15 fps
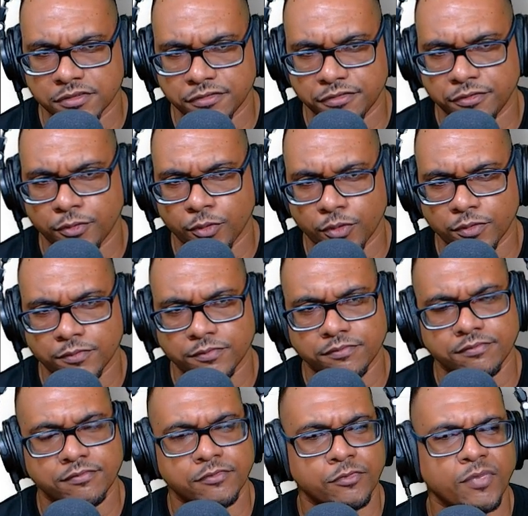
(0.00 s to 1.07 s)
to 4.
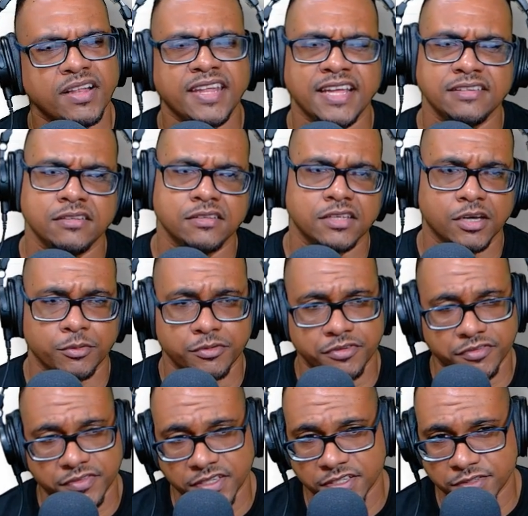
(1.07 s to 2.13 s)
Well, 19 take away
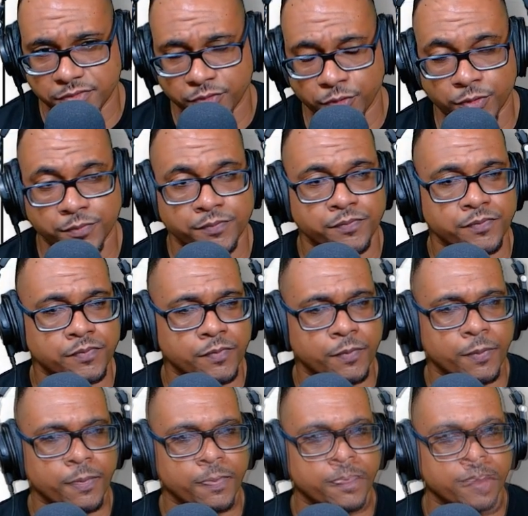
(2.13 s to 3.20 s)
15 is 4.
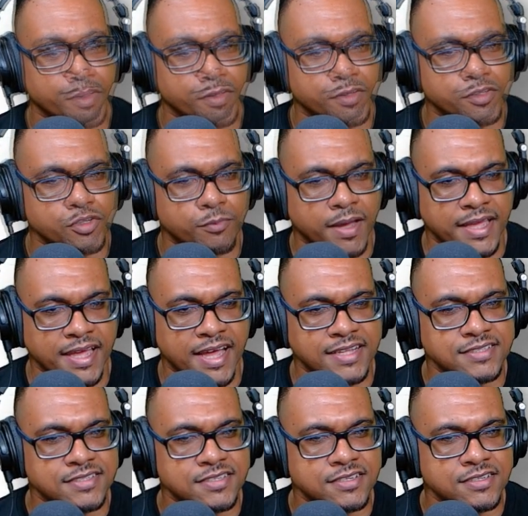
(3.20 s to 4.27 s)
So my
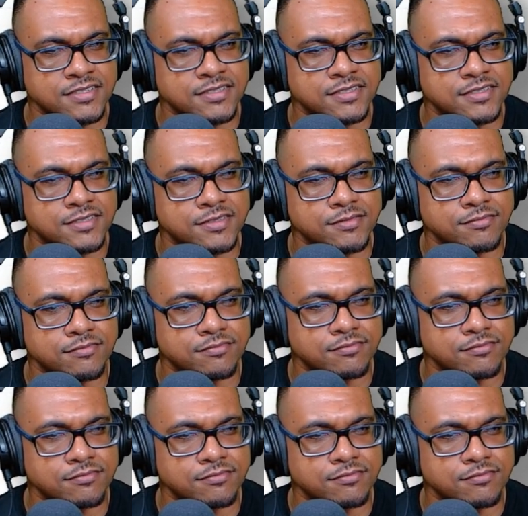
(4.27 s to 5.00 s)
answers,